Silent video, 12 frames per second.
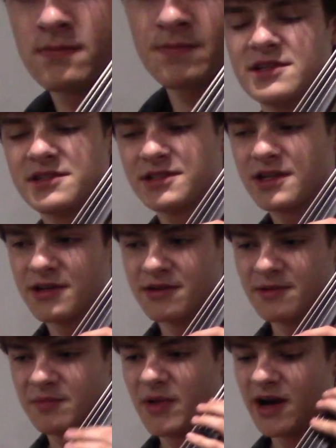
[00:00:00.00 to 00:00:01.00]

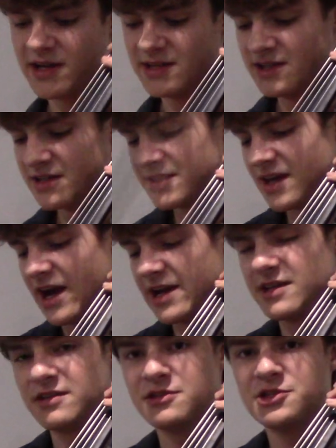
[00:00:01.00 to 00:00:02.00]
So my idea is that I
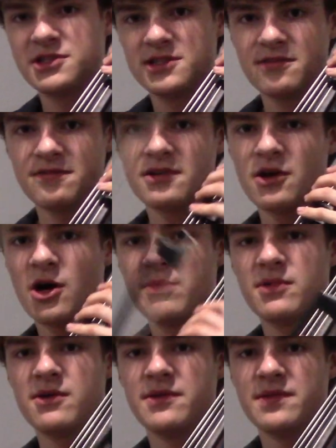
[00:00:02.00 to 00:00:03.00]
can shift
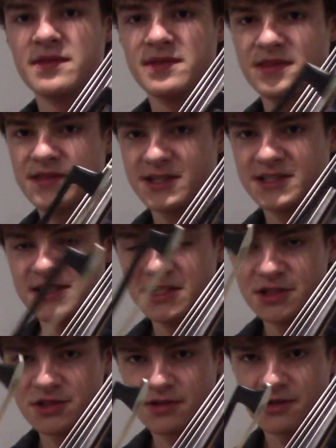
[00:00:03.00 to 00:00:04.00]
up on the
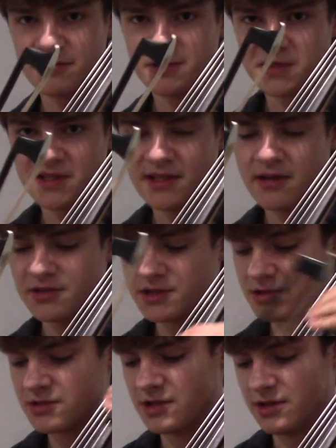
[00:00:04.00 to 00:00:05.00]
C string, which is the lowest
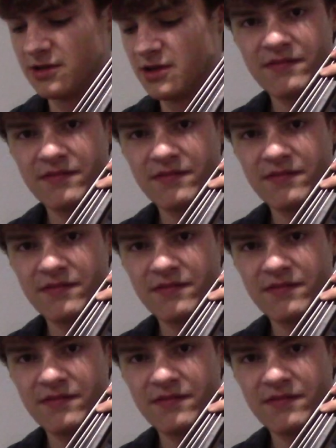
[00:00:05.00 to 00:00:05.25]
string.